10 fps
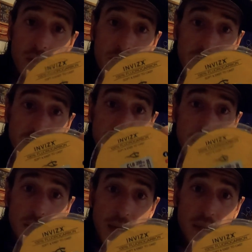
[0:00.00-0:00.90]
the
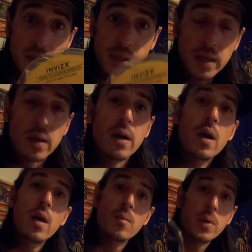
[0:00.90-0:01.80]
Invisex as a leader.
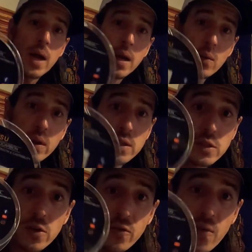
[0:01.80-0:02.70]
But anyway, this
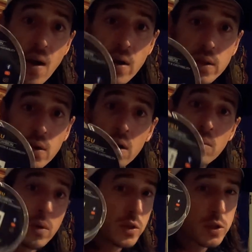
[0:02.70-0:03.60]
is a very
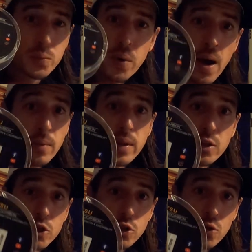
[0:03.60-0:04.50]
durable, this is probably
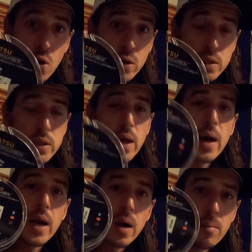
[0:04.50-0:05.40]
their strongest
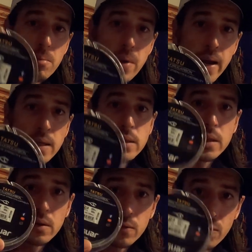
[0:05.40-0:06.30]
line,
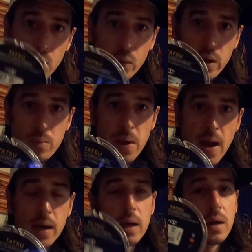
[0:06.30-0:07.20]
amazing for winter
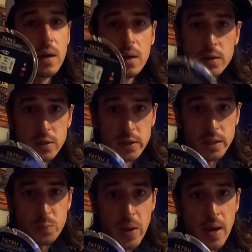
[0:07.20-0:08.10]
backing,
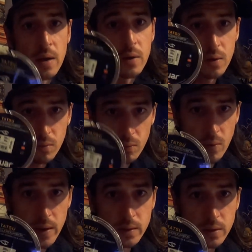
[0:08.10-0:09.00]
6-pound
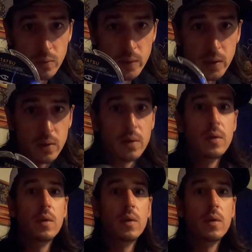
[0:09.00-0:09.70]
right to the reel.